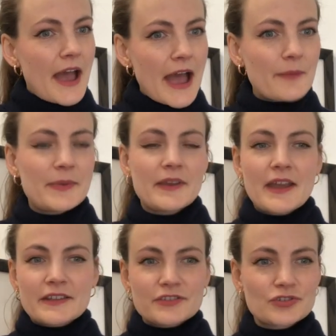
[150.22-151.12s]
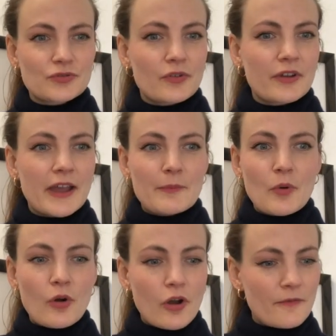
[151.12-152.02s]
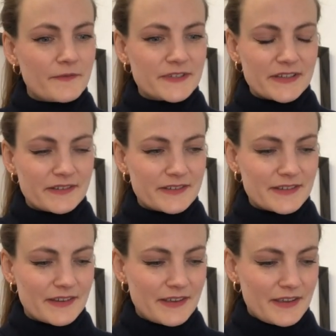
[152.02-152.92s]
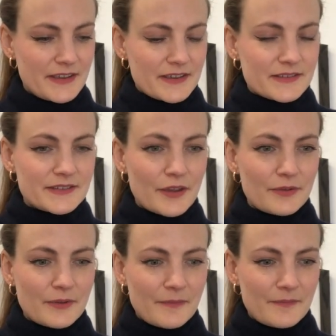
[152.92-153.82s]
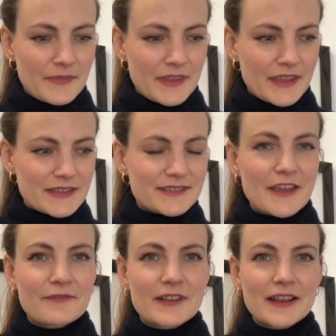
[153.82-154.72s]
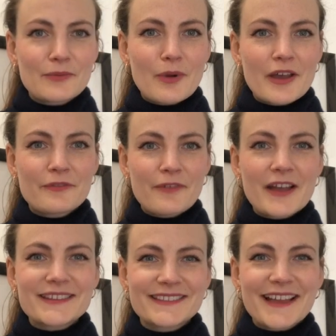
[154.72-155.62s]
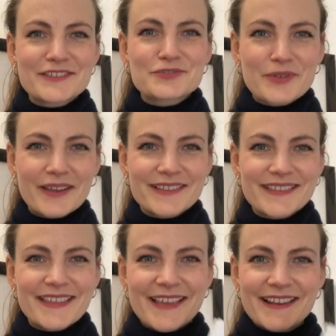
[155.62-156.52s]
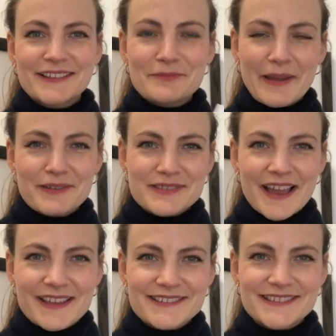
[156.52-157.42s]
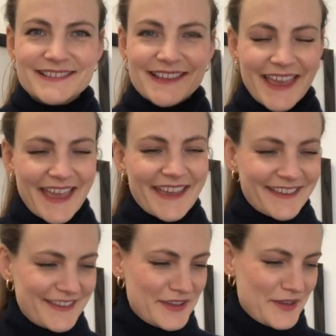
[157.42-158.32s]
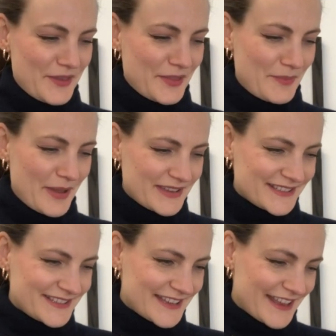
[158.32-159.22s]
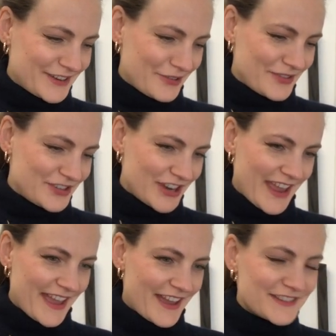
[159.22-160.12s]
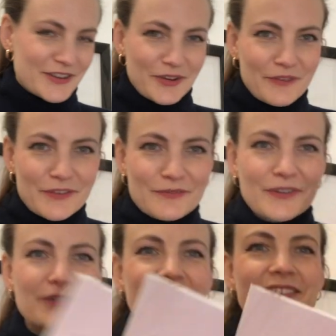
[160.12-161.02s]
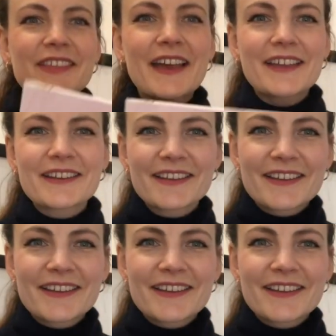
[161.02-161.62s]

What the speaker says: happier and stronger and more confident. So it's definitely worth finding that strength that that little mouse has to scare the person standing on the chair. I don't know if you've noticed that,